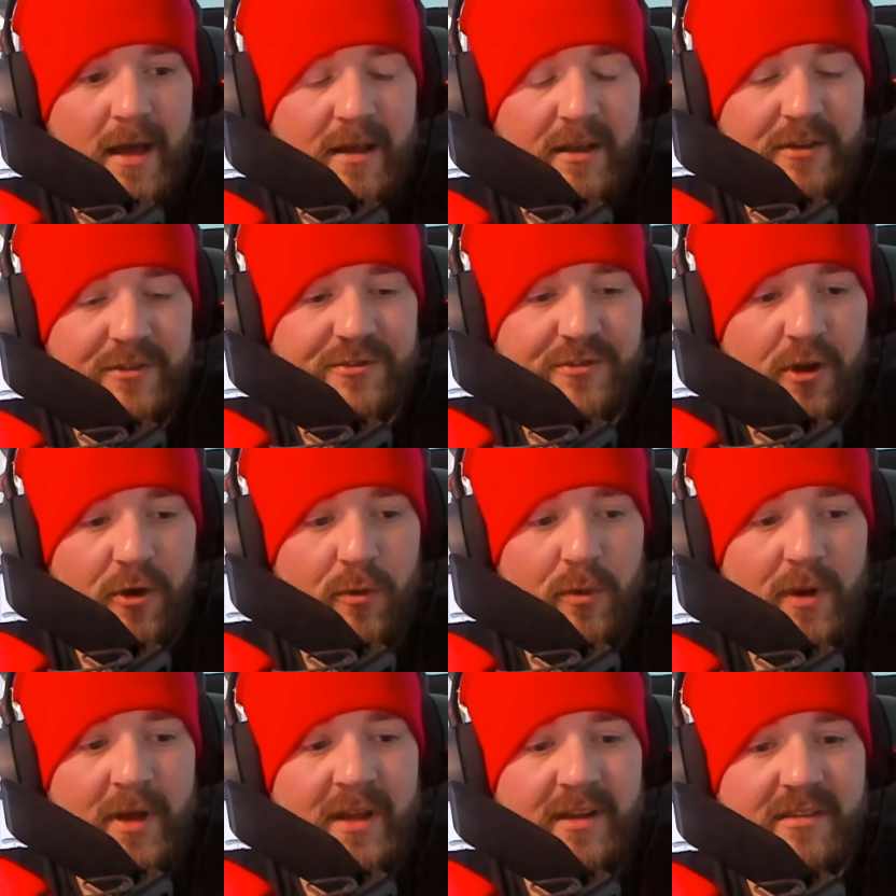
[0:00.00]

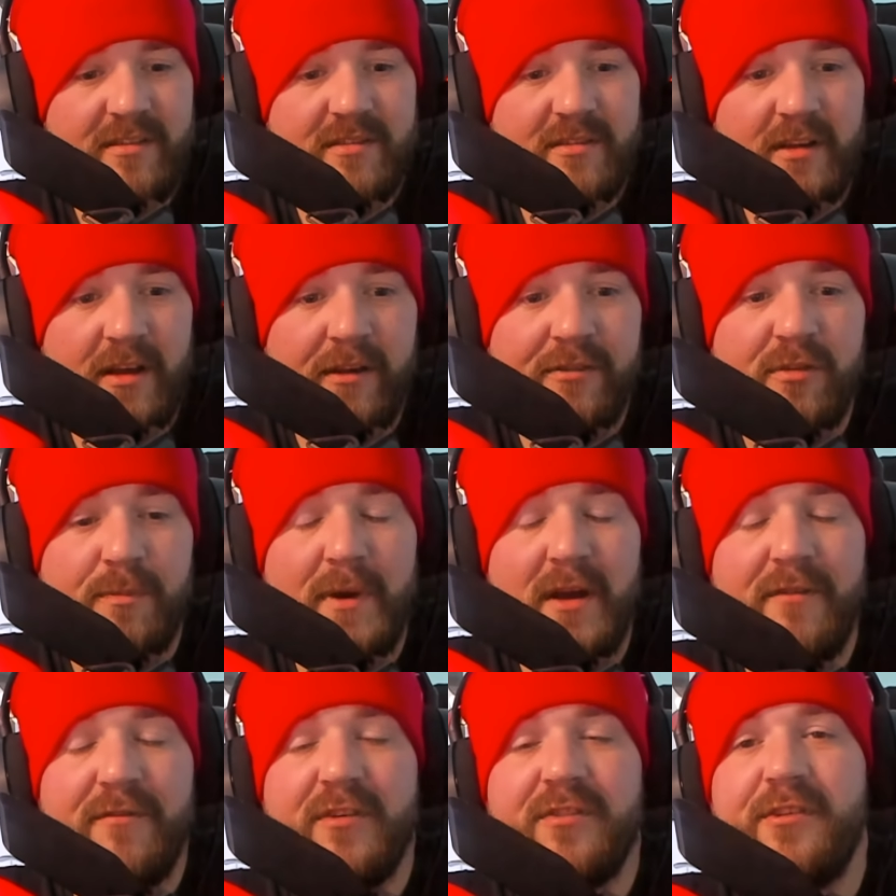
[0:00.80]
So it's a
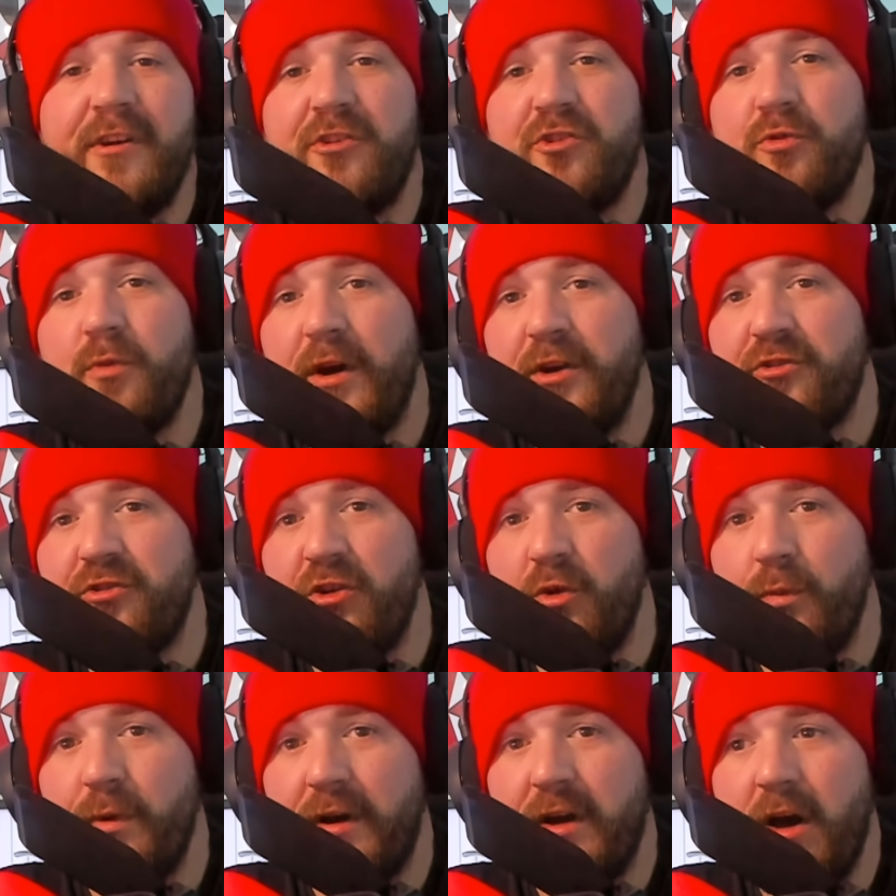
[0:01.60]
bit of a situation
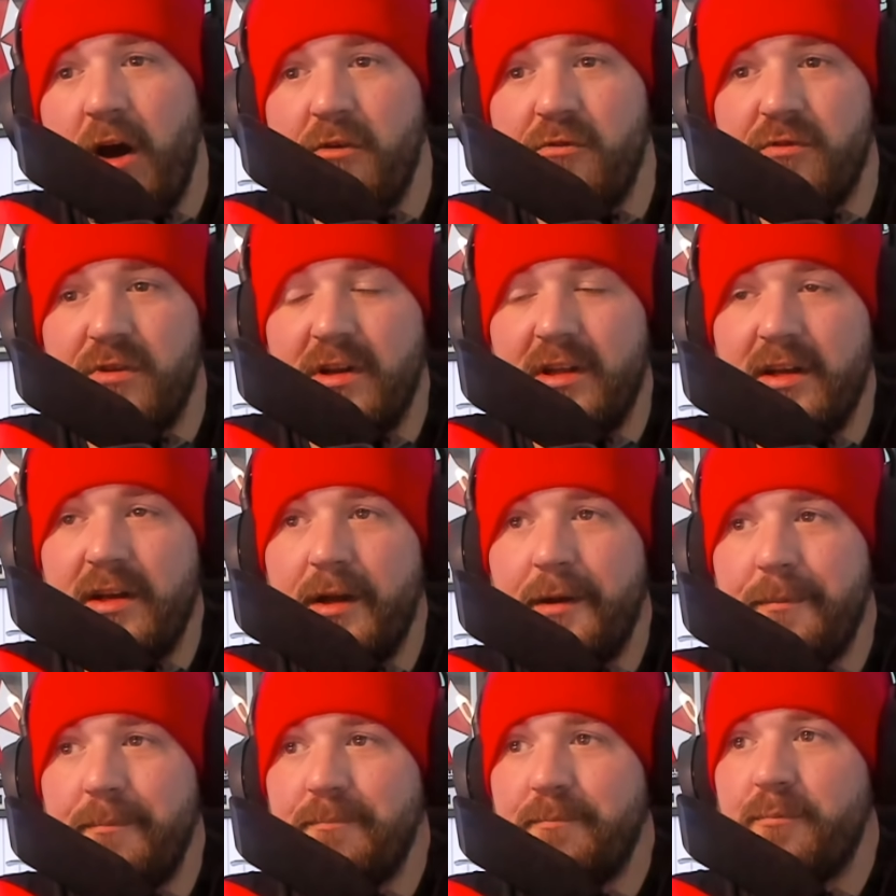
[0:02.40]
that we're currently
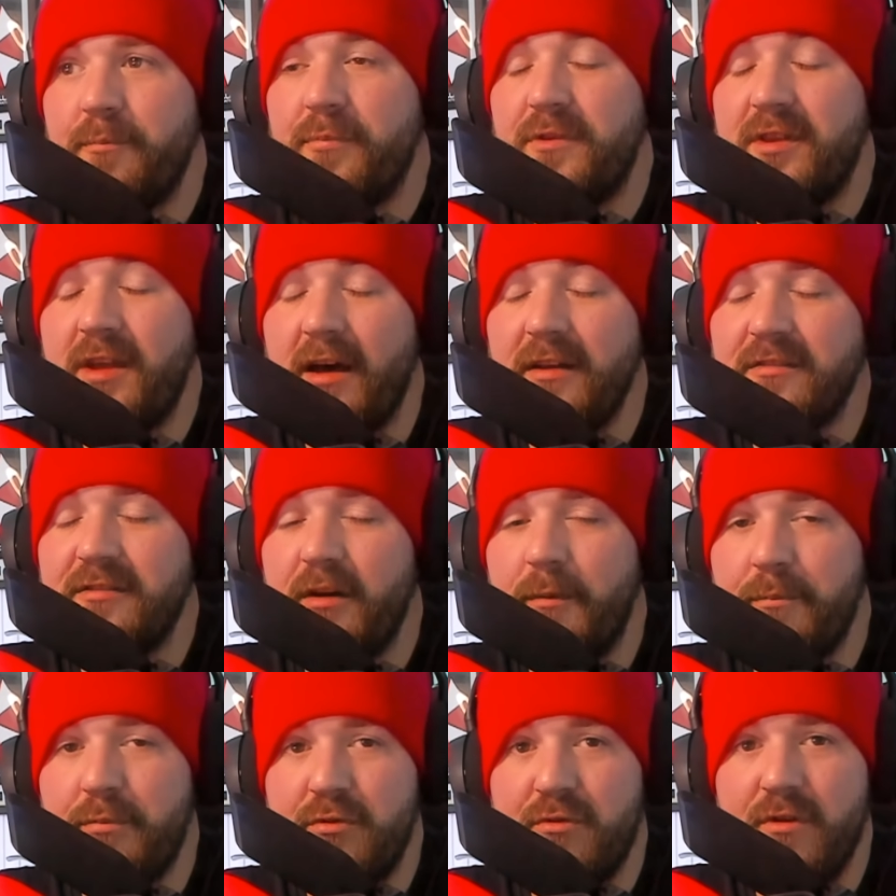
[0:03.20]
in. Does
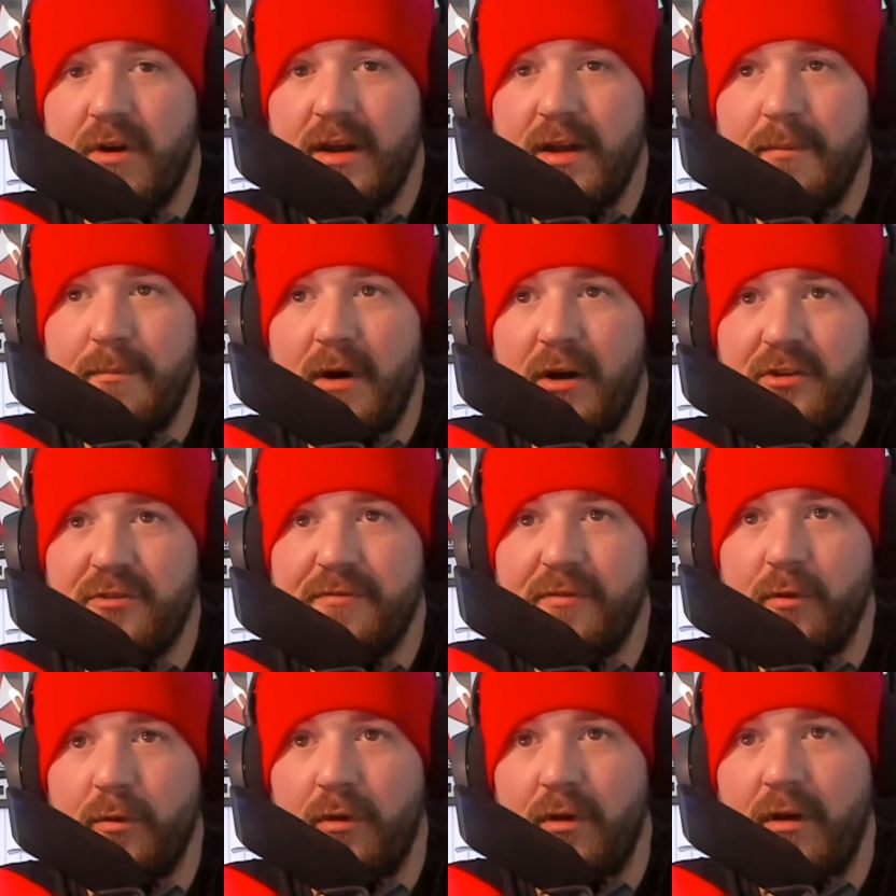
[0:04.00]
pretty much
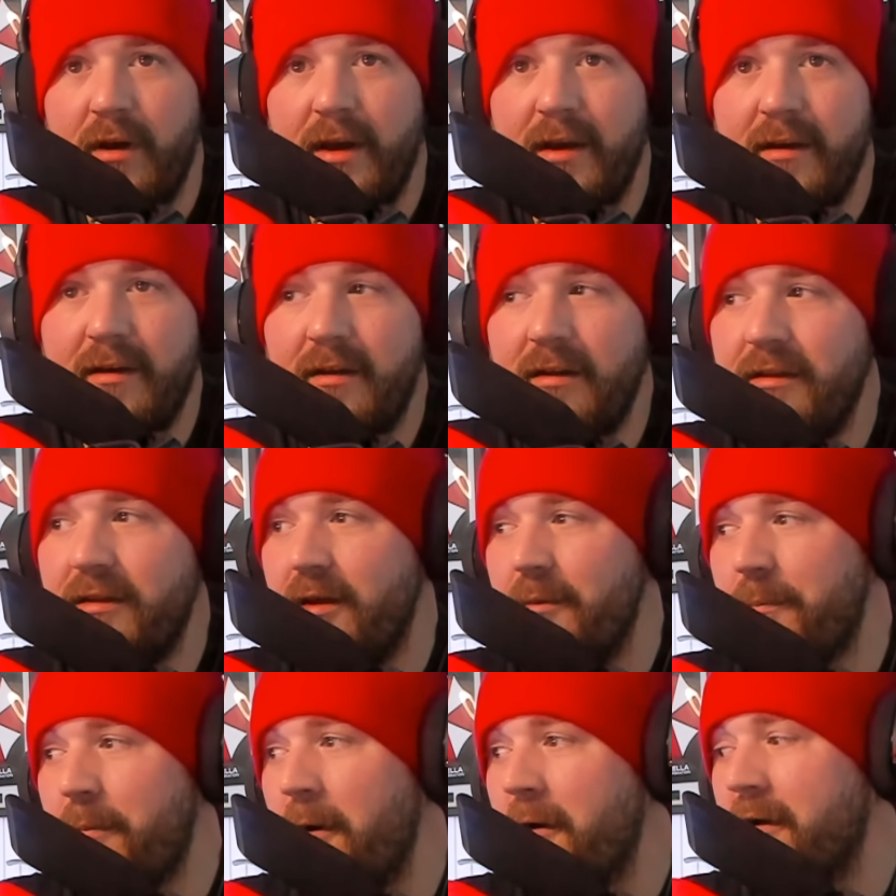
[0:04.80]
feel like the
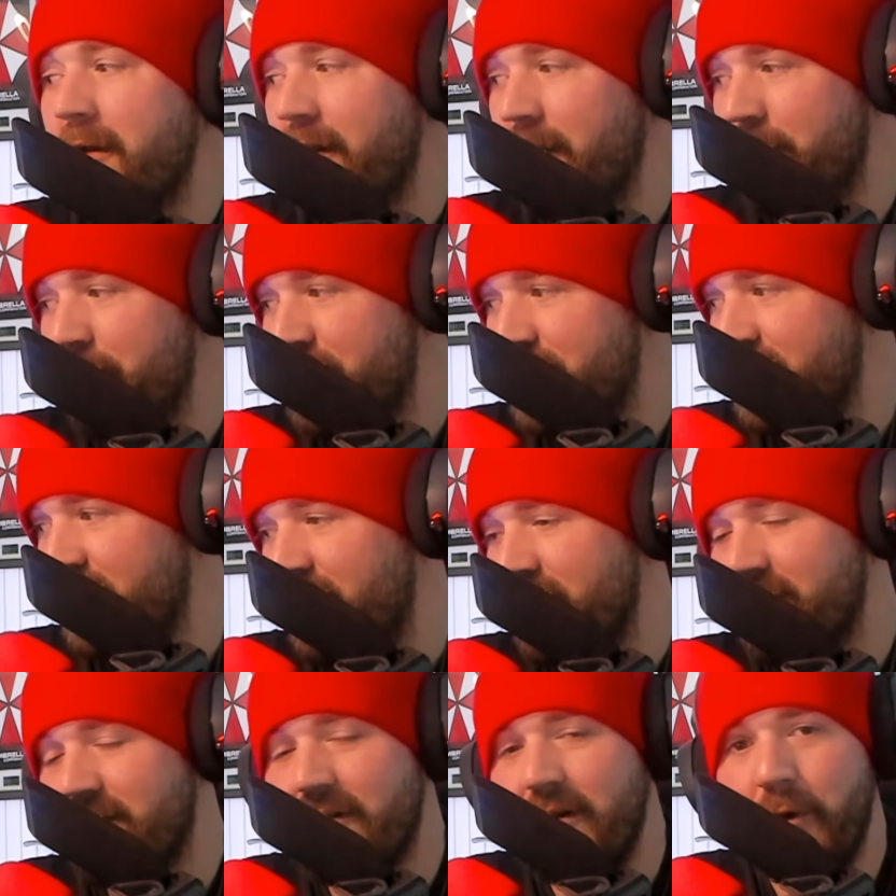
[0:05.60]
apocalypse
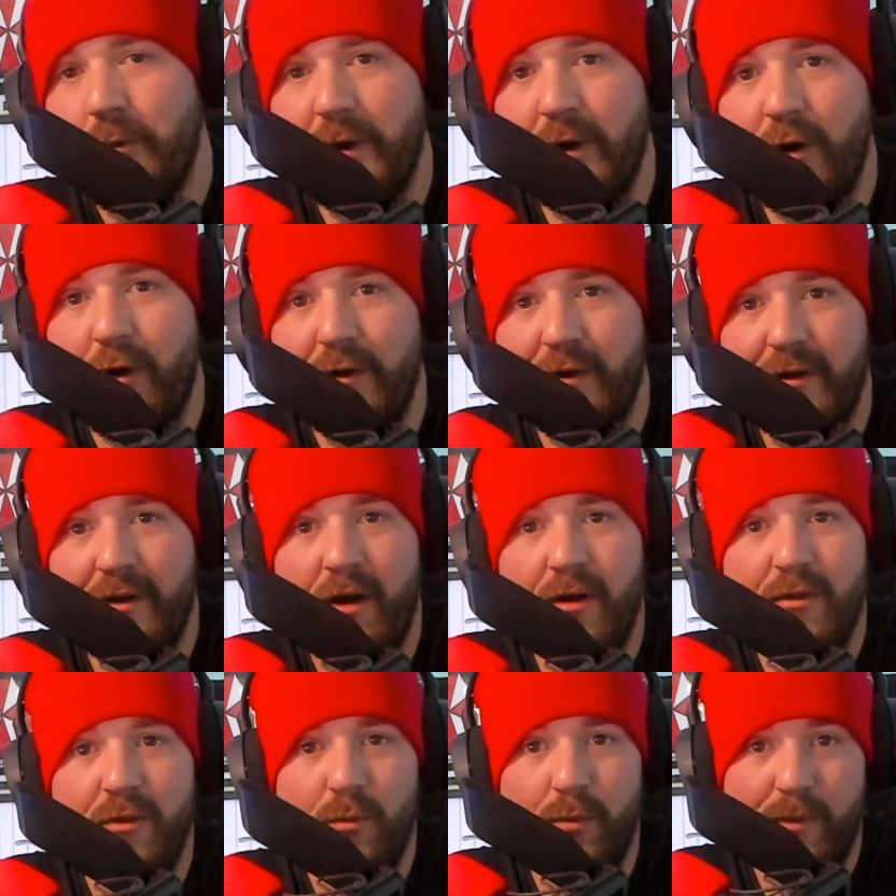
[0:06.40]
is going on
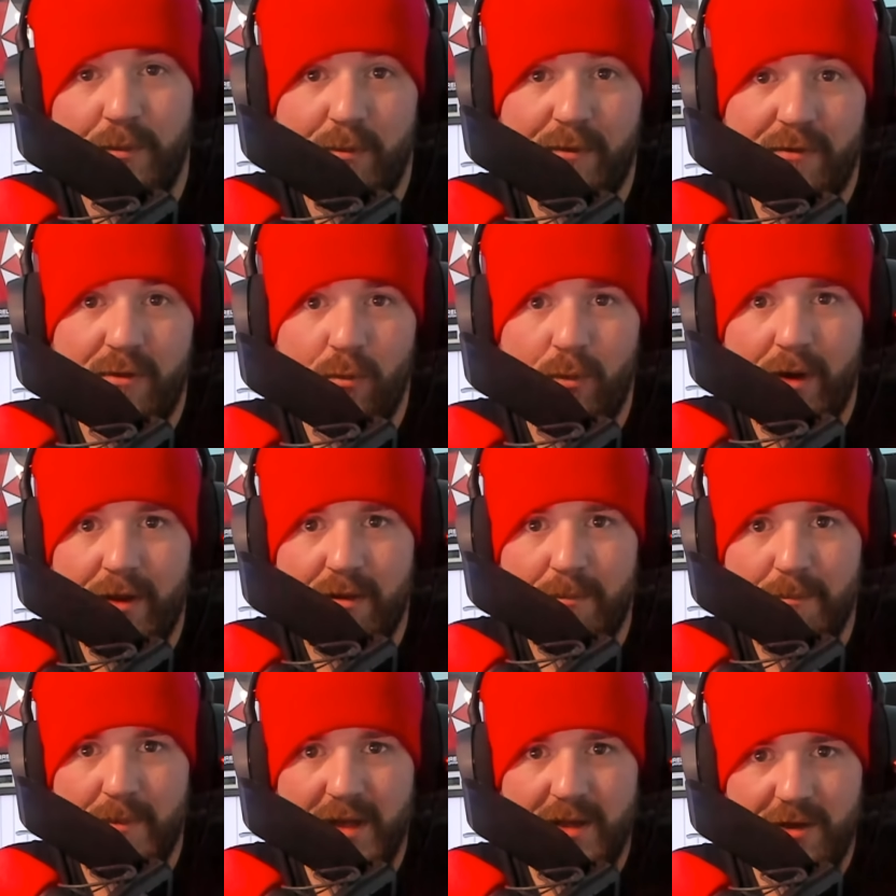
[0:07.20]
with the way
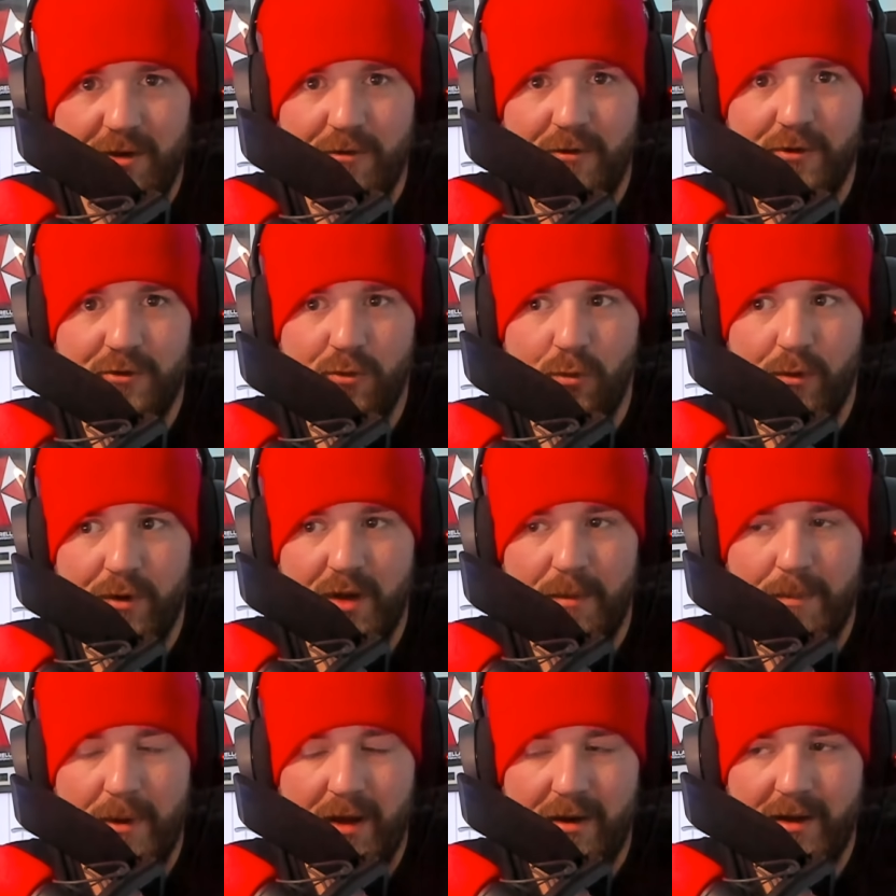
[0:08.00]
the media are talking
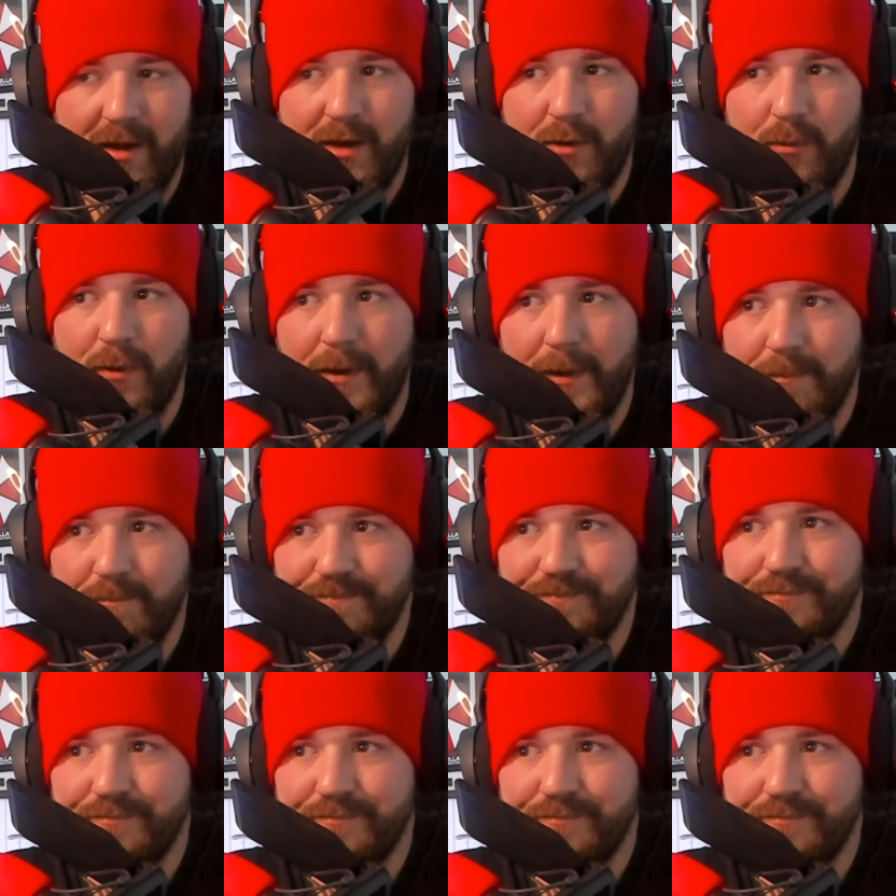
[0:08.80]
about it anyway.